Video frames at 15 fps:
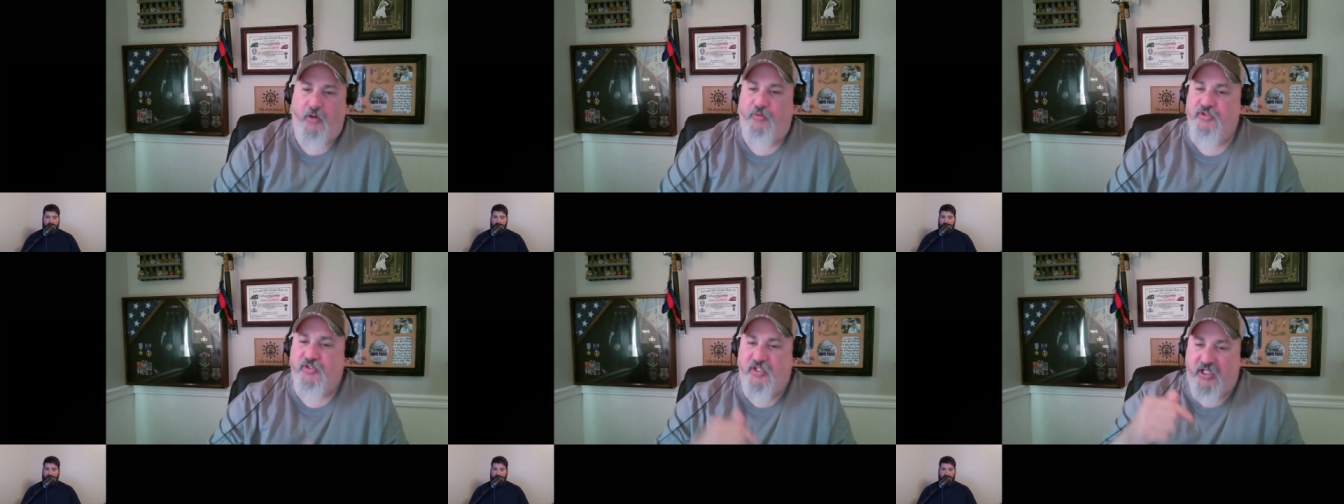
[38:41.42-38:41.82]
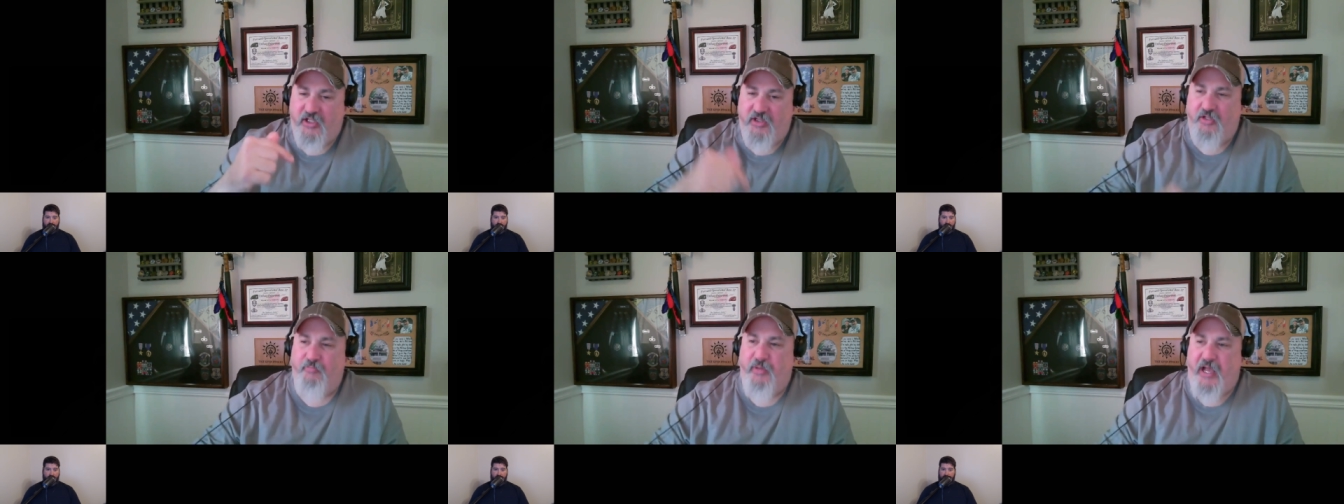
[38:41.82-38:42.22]
was
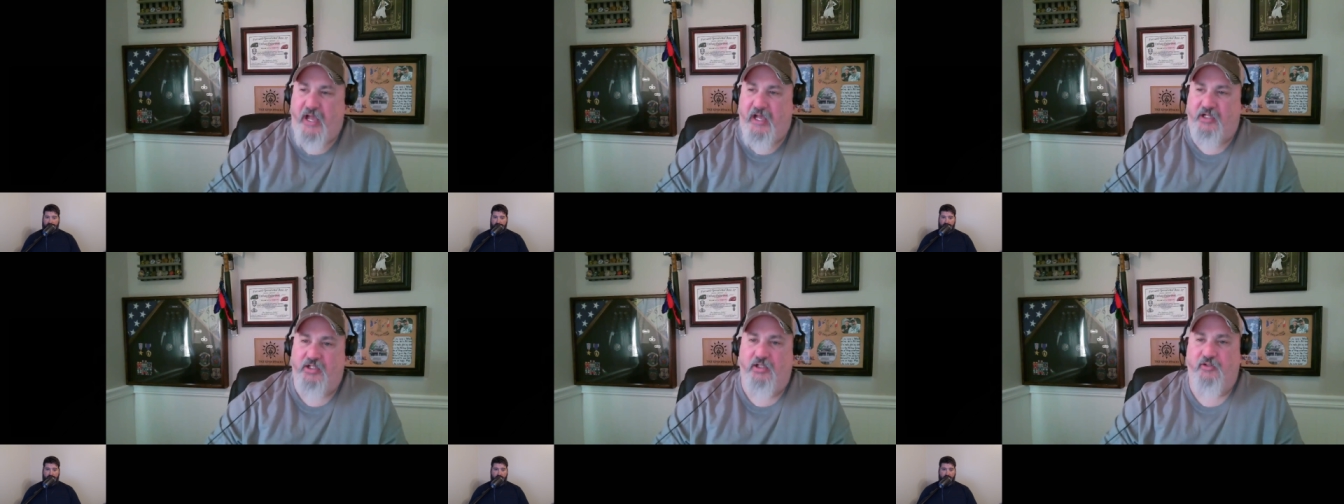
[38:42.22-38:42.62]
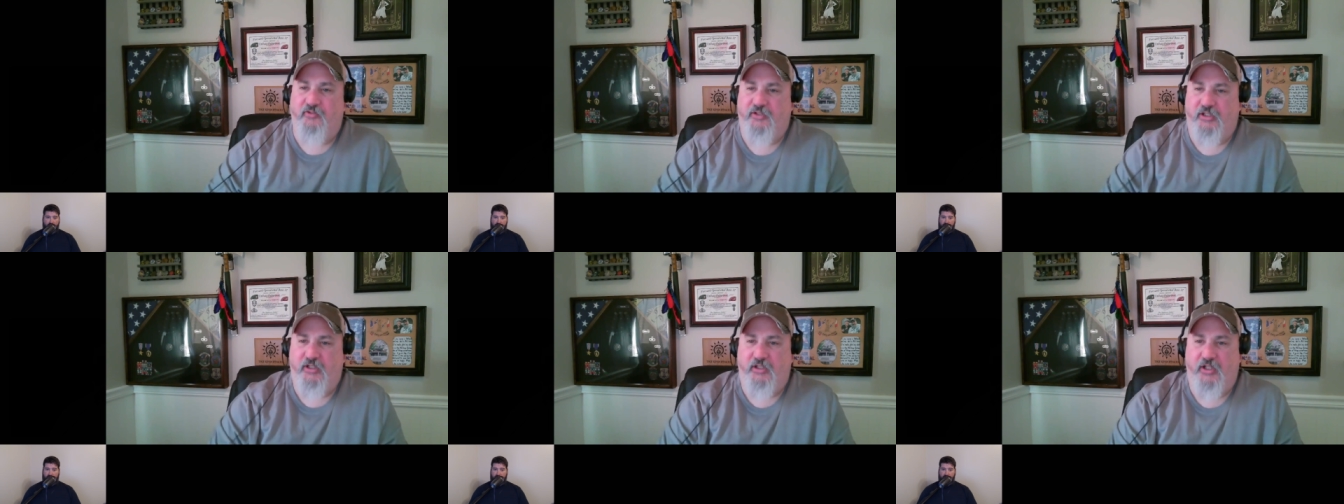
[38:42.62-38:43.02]
in the back of
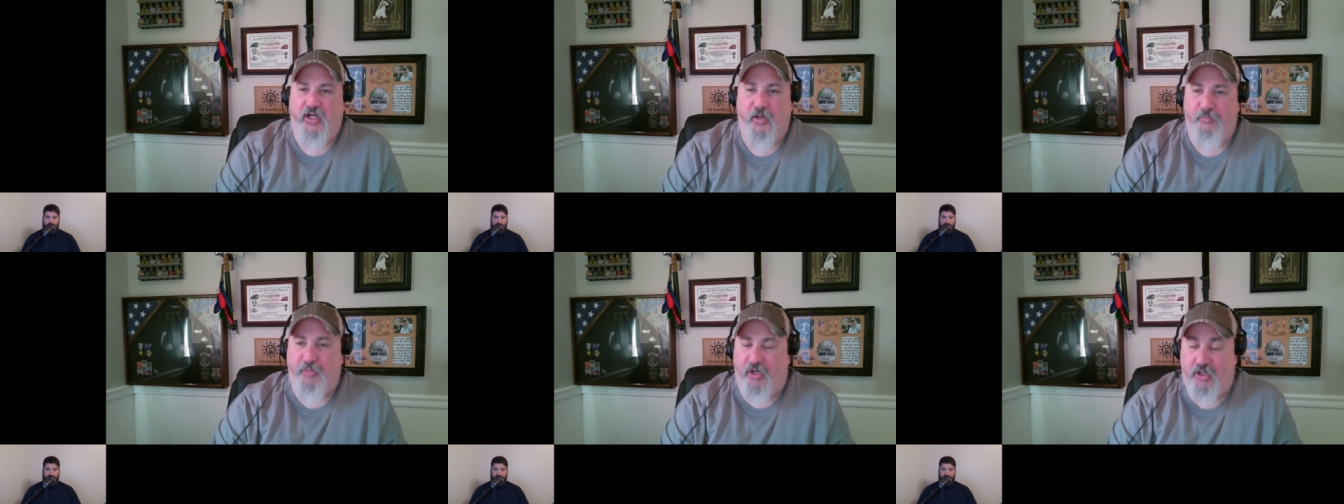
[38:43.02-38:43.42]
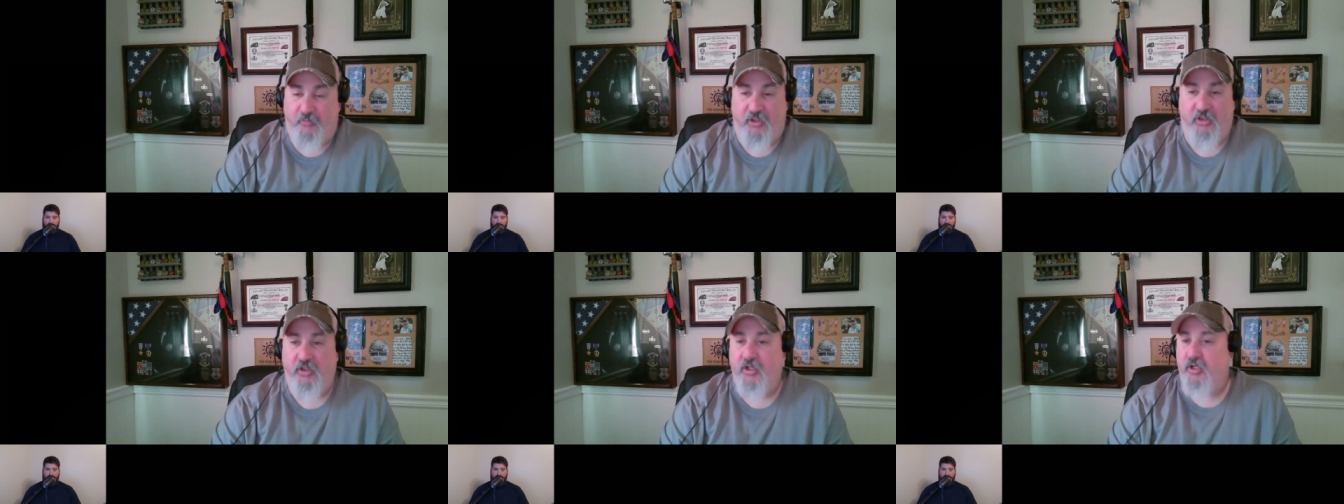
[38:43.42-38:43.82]
a up
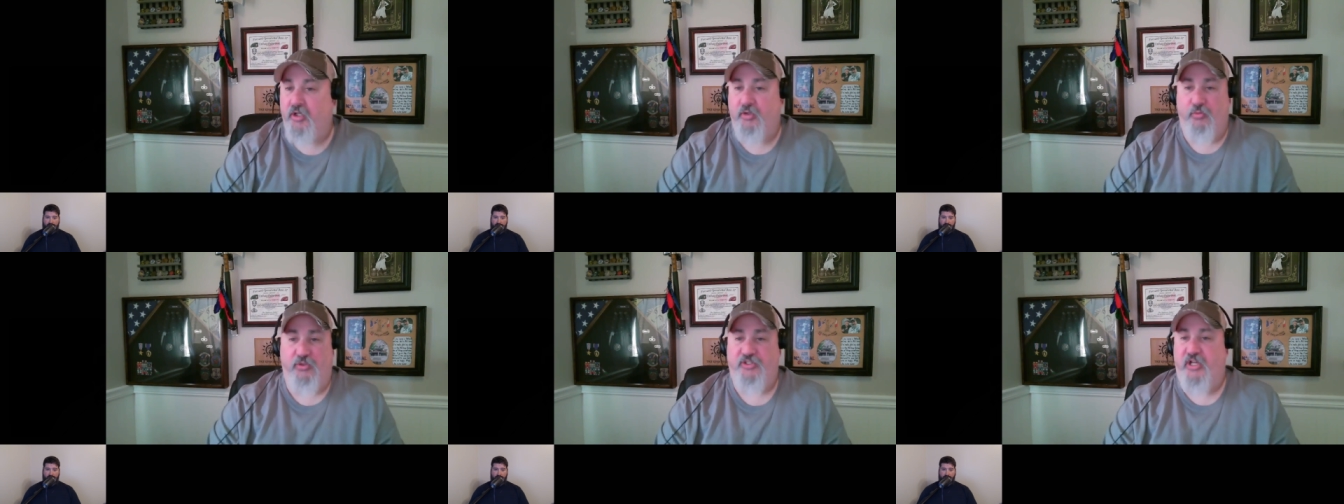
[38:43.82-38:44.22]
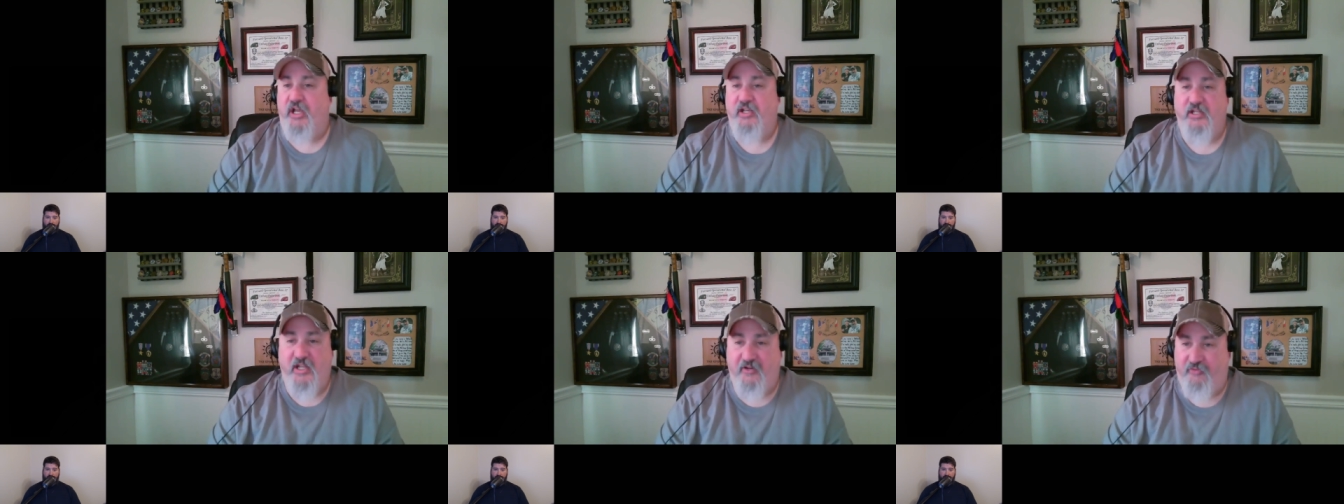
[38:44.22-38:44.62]
armor, which I
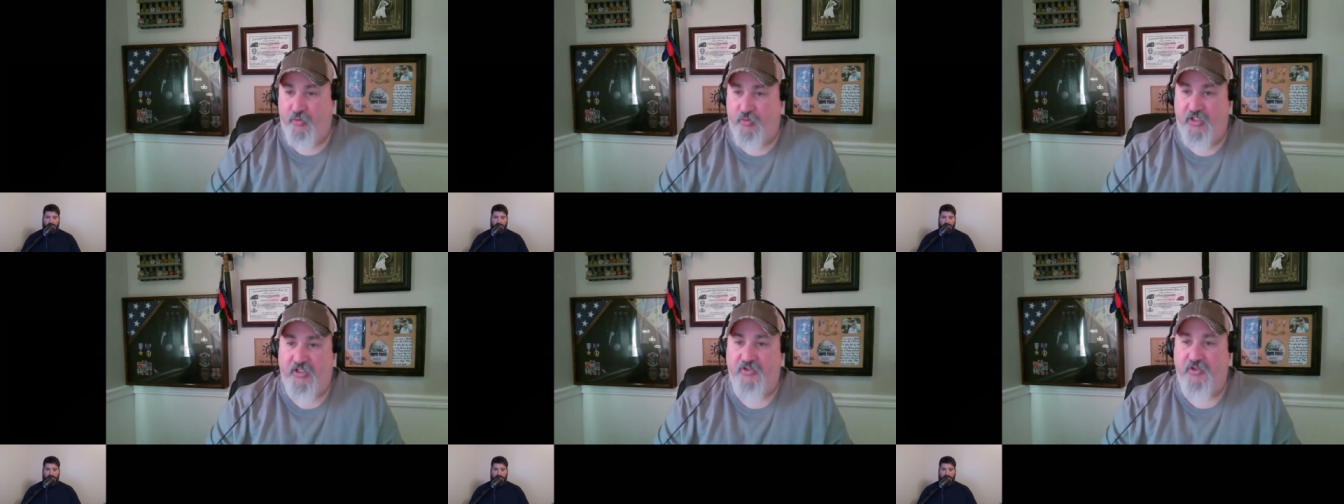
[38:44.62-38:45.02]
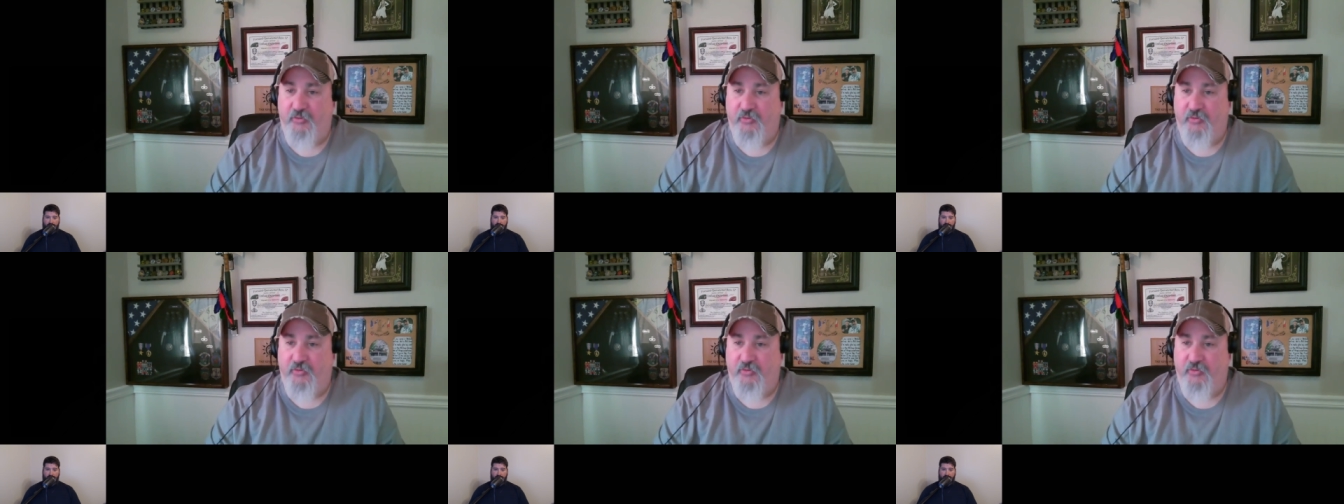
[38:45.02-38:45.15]
never want to do